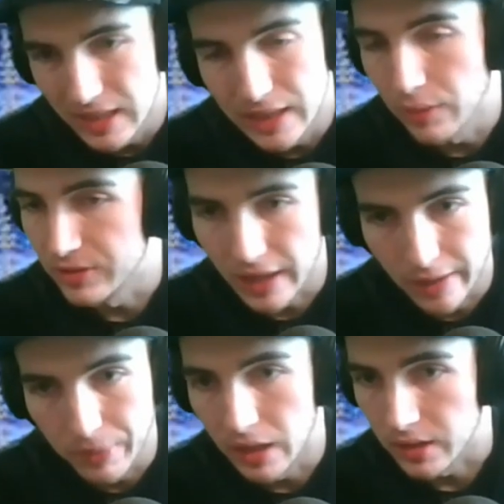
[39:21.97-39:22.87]
He was not
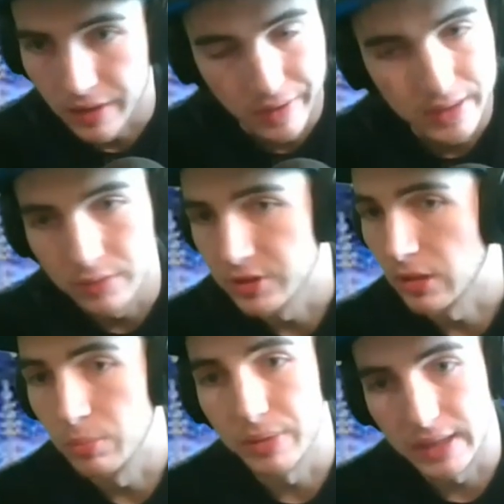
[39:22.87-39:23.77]
a man of God. He was a
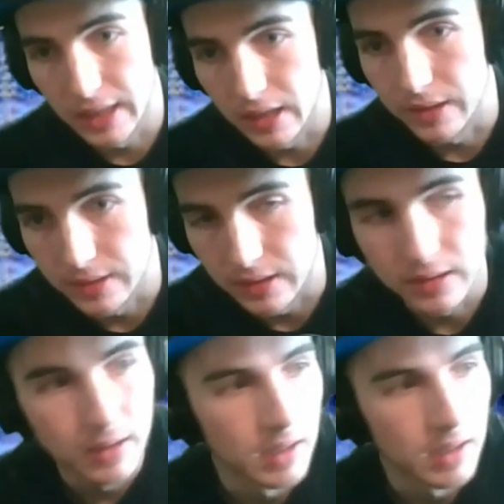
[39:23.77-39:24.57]
complete heretic.